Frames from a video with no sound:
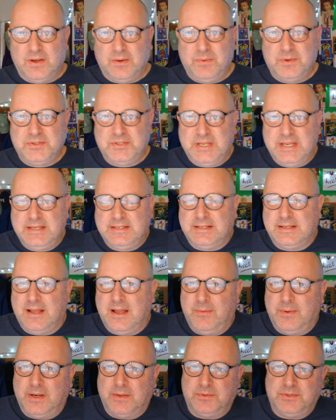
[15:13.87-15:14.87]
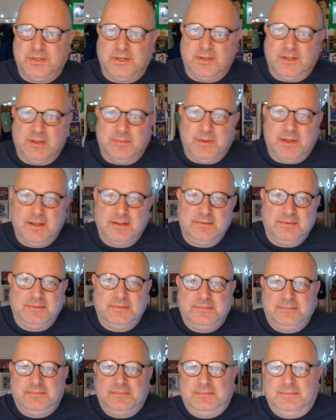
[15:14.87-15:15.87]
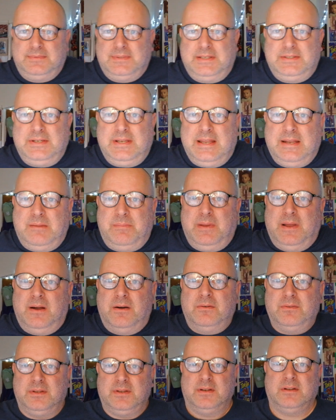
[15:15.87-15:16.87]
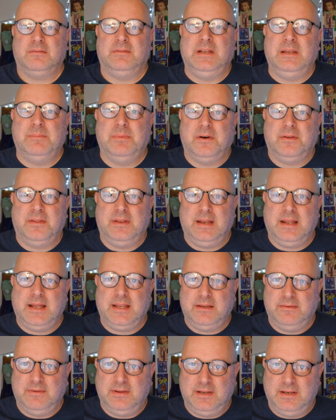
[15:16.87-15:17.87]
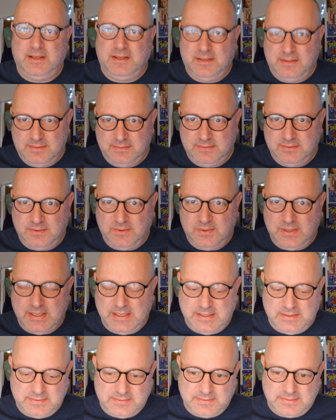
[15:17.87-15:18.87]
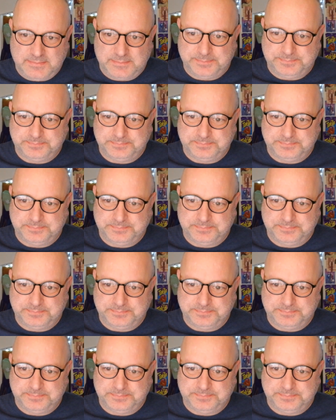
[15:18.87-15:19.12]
I was years ago when I was younger, but as you get a bit older, you're not really bothered, are you, really? New Year's.